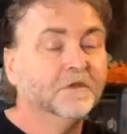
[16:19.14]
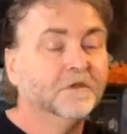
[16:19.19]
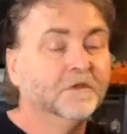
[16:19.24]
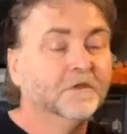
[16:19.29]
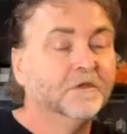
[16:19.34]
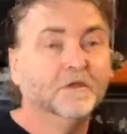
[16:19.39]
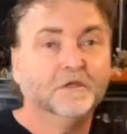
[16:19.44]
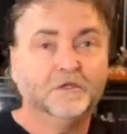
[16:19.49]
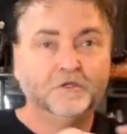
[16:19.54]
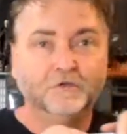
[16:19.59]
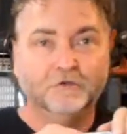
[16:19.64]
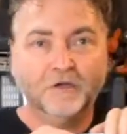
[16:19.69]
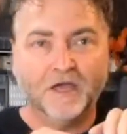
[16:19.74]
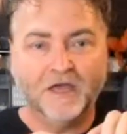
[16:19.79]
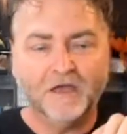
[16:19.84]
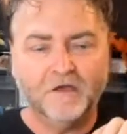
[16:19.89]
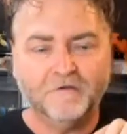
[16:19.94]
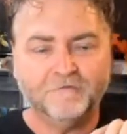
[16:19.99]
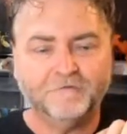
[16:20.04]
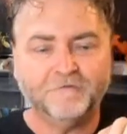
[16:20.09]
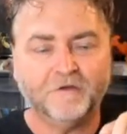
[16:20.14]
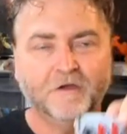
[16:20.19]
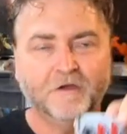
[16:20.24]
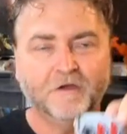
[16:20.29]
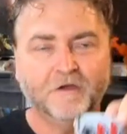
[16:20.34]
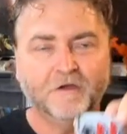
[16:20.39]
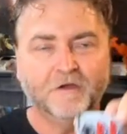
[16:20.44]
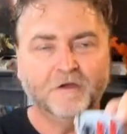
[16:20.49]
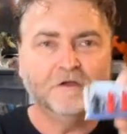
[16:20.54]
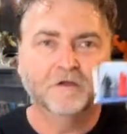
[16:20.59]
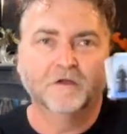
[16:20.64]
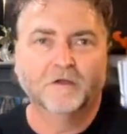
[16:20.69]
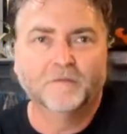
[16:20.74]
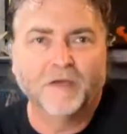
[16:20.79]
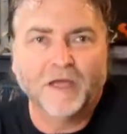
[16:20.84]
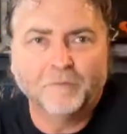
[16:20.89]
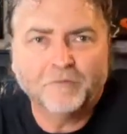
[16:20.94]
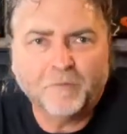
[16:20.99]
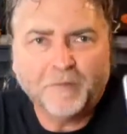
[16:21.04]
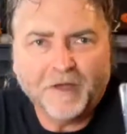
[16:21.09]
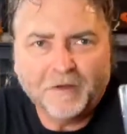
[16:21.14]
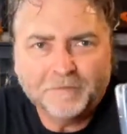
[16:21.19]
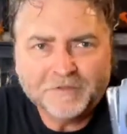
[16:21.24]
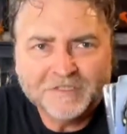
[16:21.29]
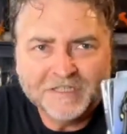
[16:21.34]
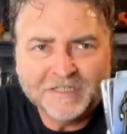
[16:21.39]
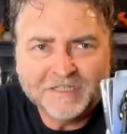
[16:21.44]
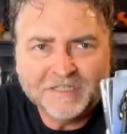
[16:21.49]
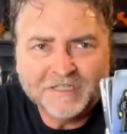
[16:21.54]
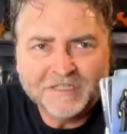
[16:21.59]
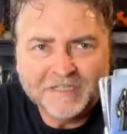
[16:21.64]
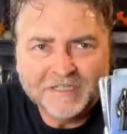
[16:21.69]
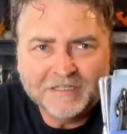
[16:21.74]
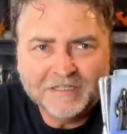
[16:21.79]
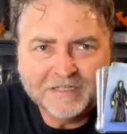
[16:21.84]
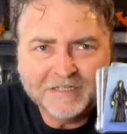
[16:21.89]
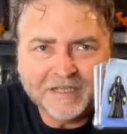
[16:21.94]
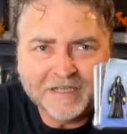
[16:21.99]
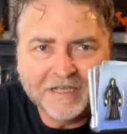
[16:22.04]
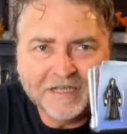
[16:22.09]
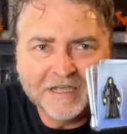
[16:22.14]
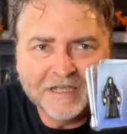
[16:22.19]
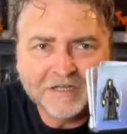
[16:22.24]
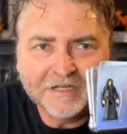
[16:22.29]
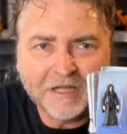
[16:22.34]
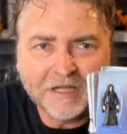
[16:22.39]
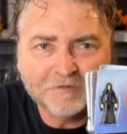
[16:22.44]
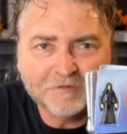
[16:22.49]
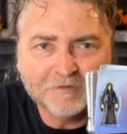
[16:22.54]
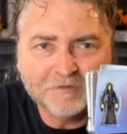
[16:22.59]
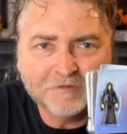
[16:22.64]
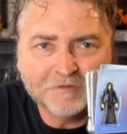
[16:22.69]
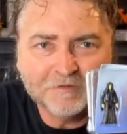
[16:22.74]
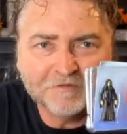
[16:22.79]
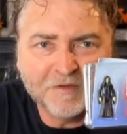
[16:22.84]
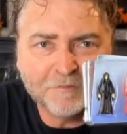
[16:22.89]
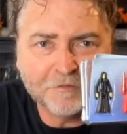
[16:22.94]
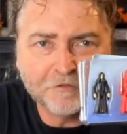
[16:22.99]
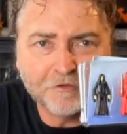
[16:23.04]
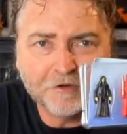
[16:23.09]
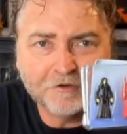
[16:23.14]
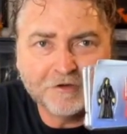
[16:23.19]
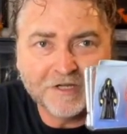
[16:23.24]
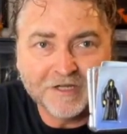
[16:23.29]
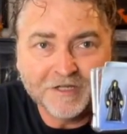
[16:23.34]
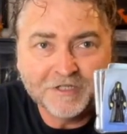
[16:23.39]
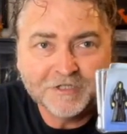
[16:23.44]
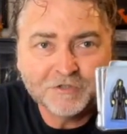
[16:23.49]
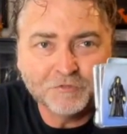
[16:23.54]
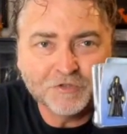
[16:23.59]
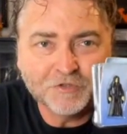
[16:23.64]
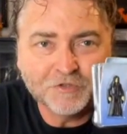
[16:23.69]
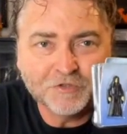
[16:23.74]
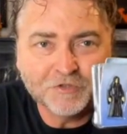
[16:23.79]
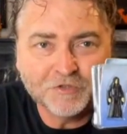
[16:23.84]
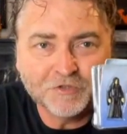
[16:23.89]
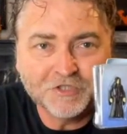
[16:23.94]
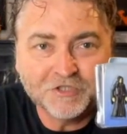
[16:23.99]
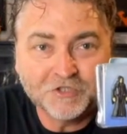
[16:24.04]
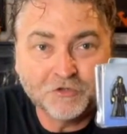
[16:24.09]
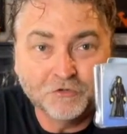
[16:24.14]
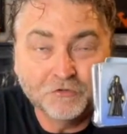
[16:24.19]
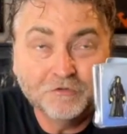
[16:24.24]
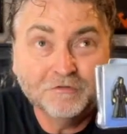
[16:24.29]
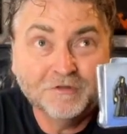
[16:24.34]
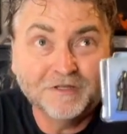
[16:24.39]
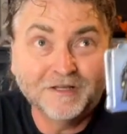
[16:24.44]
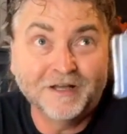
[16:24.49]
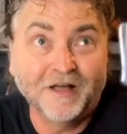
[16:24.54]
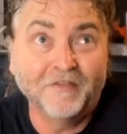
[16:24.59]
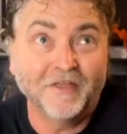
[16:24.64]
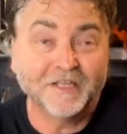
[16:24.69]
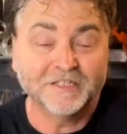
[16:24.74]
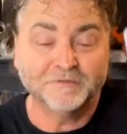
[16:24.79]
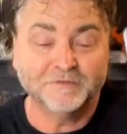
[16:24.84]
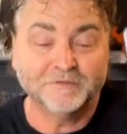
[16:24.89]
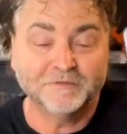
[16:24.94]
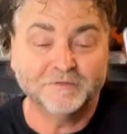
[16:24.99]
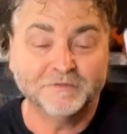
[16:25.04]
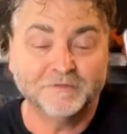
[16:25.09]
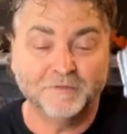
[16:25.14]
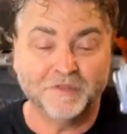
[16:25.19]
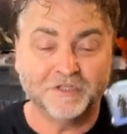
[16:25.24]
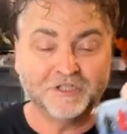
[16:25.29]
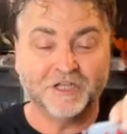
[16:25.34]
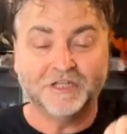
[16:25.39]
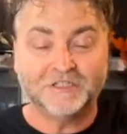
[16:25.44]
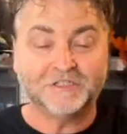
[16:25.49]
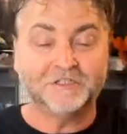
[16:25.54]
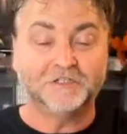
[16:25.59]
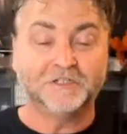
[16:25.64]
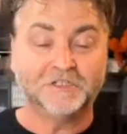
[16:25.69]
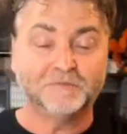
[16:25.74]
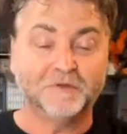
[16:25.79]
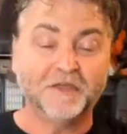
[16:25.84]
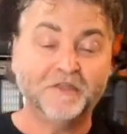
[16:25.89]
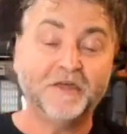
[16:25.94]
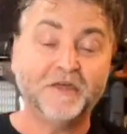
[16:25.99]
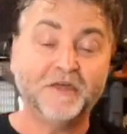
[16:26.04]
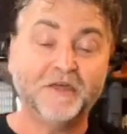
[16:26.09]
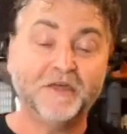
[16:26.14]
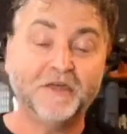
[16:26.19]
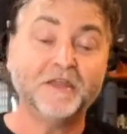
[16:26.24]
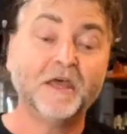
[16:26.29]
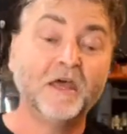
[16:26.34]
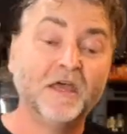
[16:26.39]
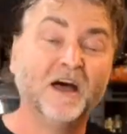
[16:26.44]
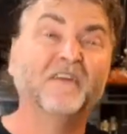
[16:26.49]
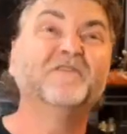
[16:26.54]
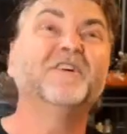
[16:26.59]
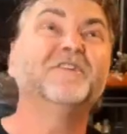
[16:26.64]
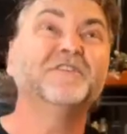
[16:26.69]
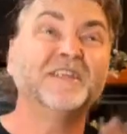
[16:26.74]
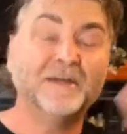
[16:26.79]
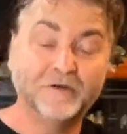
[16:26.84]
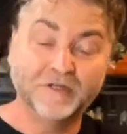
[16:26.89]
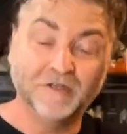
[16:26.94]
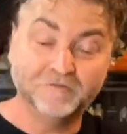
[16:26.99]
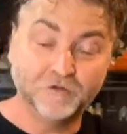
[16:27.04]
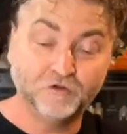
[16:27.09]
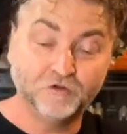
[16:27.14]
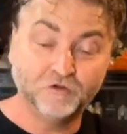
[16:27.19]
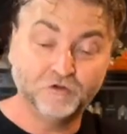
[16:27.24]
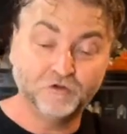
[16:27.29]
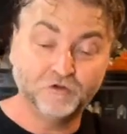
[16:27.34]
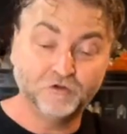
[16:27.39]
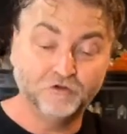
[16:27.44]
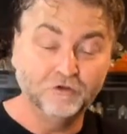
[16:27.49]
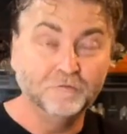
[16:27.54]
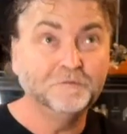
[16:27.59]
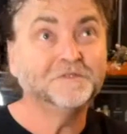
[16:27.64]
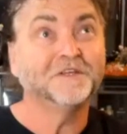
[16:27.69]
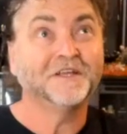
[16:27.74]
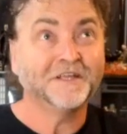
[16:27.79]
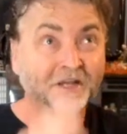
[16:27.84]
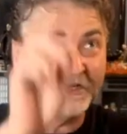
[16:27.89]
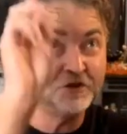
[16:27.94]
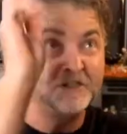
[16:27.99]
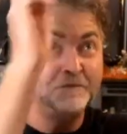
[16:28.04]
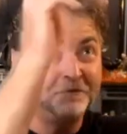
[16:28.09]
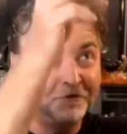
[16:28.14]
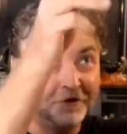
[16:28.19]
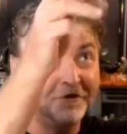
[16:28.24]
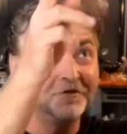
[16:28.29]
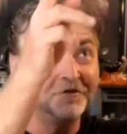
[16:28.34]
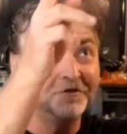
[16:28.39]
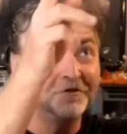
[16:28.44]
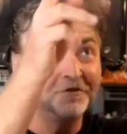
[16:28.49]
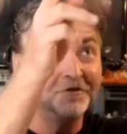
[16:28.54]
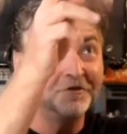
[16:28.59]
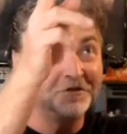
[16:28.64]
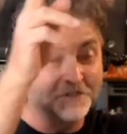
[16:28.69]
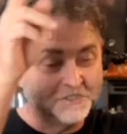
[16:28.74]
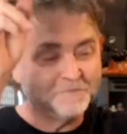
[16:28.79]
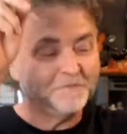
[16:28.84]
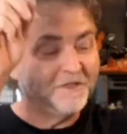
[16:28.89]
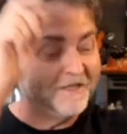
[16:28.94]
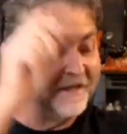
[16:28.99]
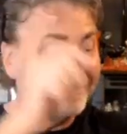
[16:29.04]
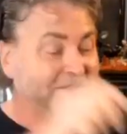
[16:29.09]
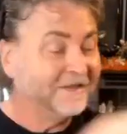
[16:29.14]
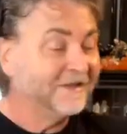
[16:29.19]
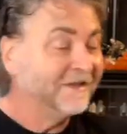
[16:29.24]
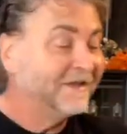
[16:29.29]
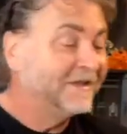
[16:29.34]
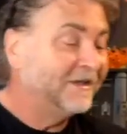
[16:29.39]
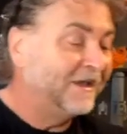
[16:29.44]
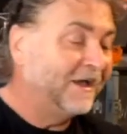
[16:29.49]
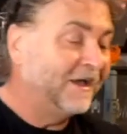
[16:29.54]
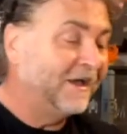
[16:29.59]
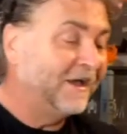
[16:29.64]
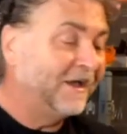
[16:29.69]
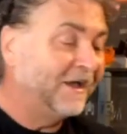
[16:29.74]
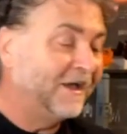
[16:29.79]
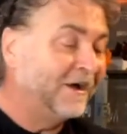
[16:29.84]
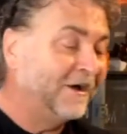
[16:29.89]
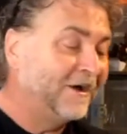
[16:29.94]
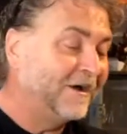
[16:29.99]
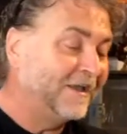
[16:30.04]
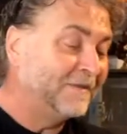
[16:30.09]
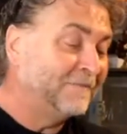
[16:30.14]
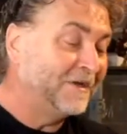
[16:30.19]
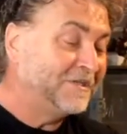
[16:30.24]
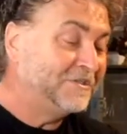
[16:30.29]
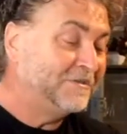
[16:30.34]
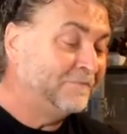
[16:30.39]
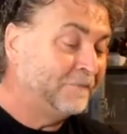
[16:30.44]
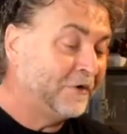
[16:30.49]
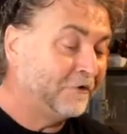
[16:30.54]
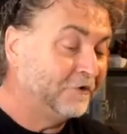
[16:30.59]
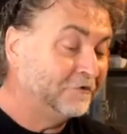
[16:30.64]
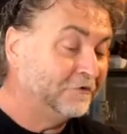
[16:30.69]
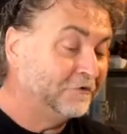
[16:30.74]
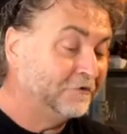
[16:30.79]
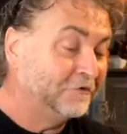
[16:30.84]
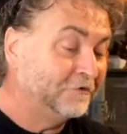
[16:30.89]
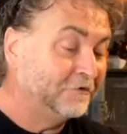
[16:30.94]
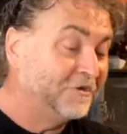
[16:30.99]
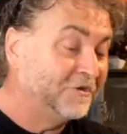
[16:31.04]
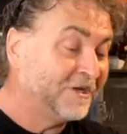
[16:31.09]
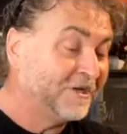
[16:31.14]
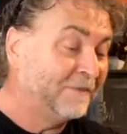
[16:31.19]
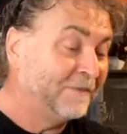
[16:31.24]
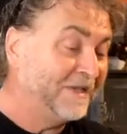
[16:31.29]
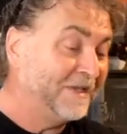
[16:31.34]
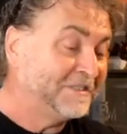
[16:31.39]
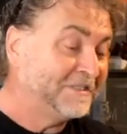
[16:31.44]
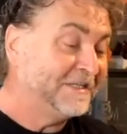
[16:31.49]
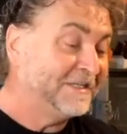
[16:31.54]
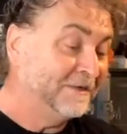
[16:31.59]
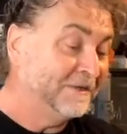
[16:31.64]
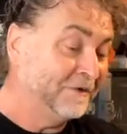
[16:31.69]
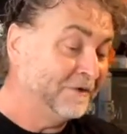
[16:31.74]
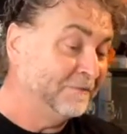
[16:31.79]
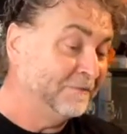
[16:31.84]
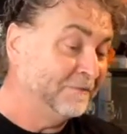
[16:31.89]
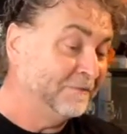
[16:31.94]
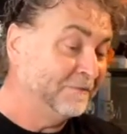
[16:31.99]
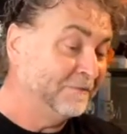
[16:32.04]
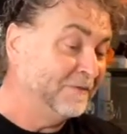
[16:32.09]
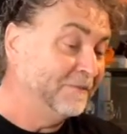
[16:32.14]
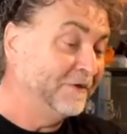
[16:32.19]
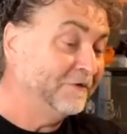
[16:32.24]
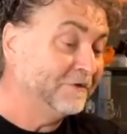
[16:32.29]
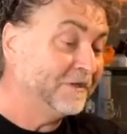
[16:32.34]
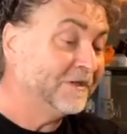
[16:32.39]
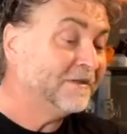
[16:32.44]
You have Emperor Palpatine and a couple of Emperor Royal Guards, which is cool. That gives me the chance to display that. I've got now enough troops that I can actually put on display in my Imperial docking bay scene I'm going to be building.